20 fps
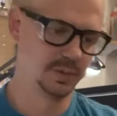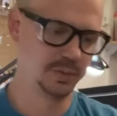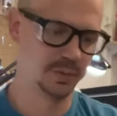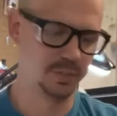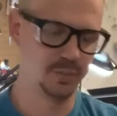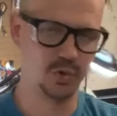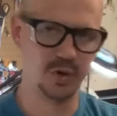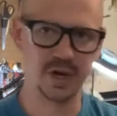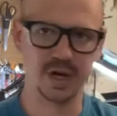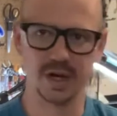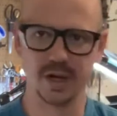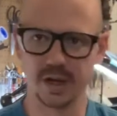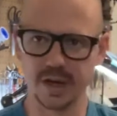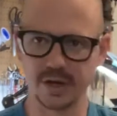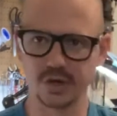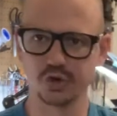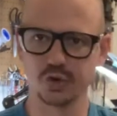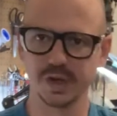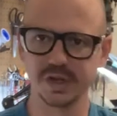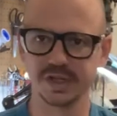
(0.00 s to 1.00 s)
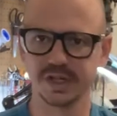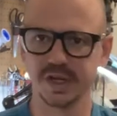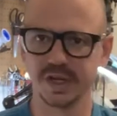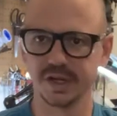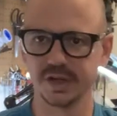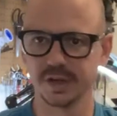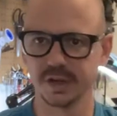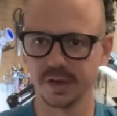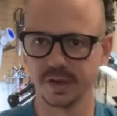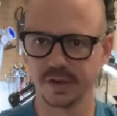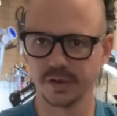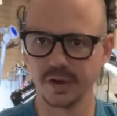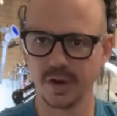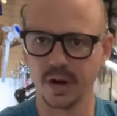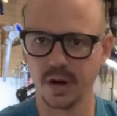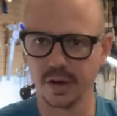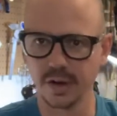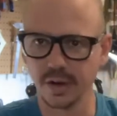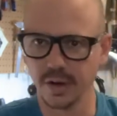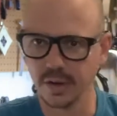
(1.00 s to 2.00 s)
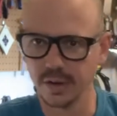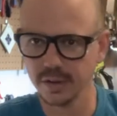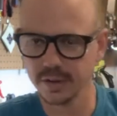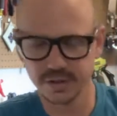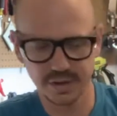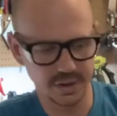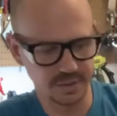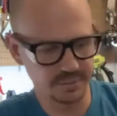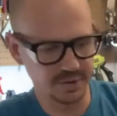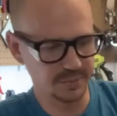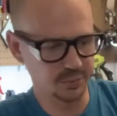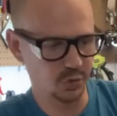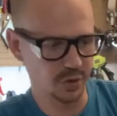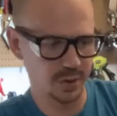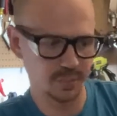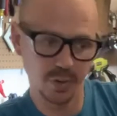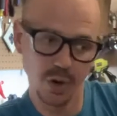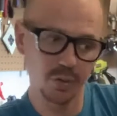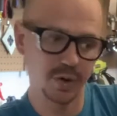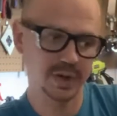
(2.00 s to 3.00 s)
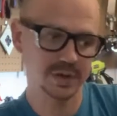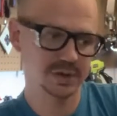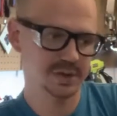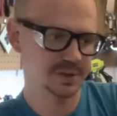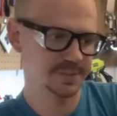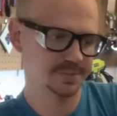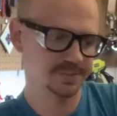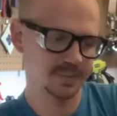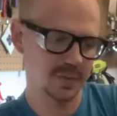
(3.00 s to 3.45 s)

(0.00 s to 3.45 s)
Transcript: bringing electricity to the guitar. You know, there's going to be more components.